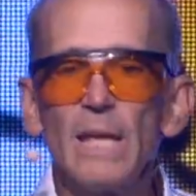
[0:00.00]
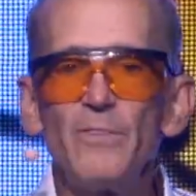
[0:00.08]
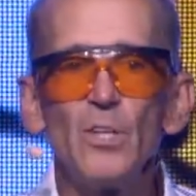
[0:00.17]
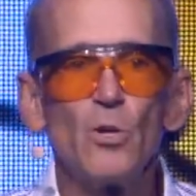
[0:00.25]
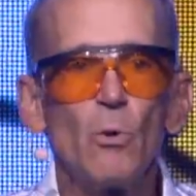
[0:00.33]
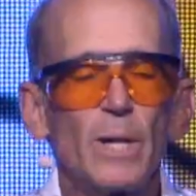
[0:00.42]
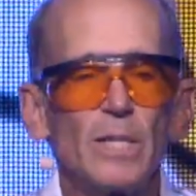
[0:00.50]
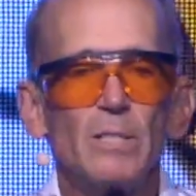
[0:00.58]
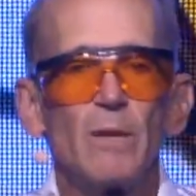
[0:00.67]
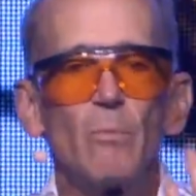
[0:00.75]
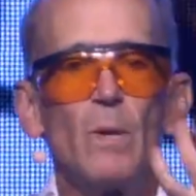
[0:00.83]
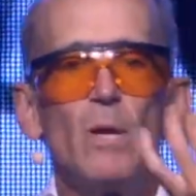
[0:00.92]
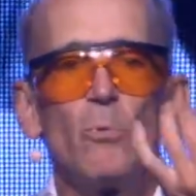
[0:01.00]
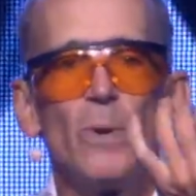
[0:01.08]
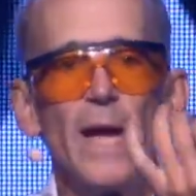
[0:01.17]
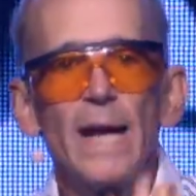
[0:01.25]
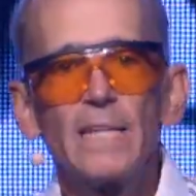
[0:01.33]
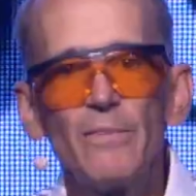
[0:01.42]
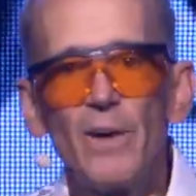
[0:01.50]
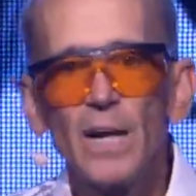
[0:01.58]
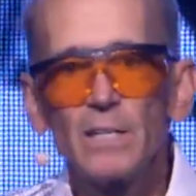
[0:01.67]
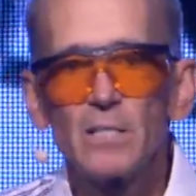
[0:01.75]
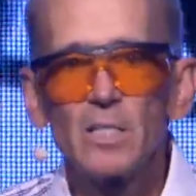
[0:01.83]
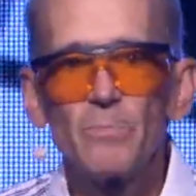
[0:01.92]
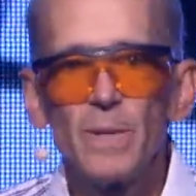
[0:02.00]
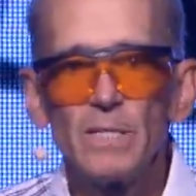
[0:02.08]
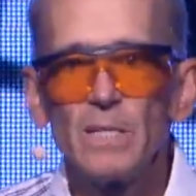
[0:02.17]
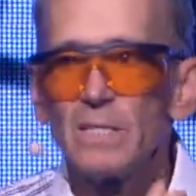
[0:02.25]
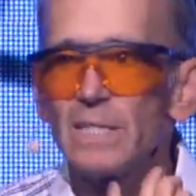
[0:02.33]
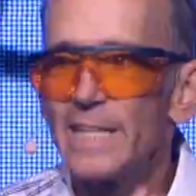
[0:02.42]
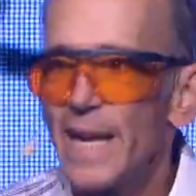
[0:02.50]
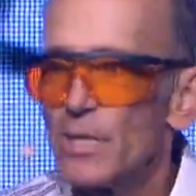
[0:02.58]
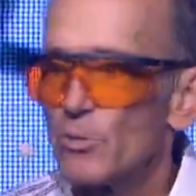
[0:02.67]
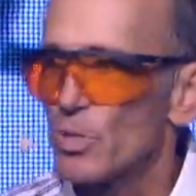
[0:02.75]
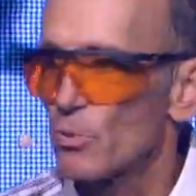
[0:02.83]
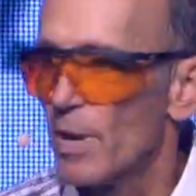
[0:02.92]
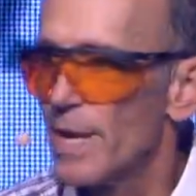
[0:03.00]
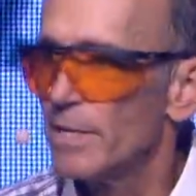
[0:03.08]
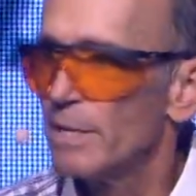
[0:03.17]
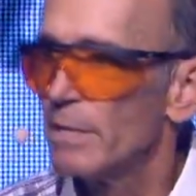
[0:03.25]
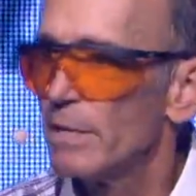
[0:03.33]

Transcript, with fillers: If you don't, because the reactive oxygen species is dangerous, right?